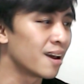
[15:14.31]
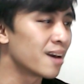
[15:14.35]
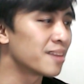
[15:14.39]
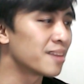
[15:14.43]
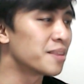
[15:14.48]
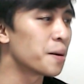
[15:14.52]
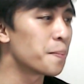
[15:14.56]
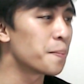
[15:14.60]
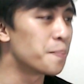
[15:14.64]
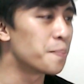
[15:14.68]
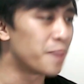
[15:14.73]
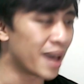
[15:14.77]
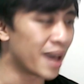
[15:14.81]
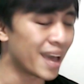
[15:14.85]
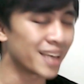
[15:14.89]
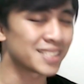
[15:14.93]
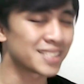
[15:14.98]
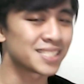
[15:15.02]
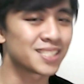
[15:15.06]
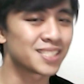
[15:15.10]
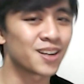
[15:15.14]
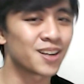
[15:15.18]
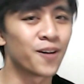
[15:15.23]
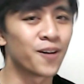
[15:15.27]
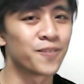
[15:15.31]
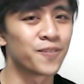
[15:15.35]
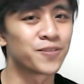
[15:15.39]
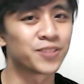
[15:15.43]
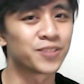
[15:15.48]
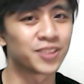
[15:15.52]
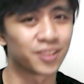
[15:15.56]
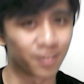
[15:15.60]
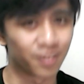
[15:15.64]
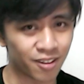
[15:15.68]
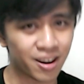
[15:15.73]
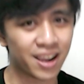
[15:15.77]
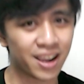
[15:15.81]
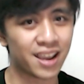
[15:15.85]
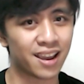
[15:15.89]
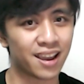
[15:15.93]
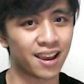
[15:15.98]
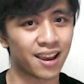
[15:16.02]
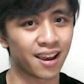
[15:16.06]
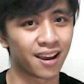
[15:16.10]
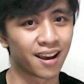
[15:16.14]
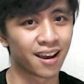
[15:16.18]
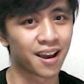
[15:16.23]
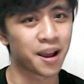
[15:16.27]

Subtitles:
the best of 3.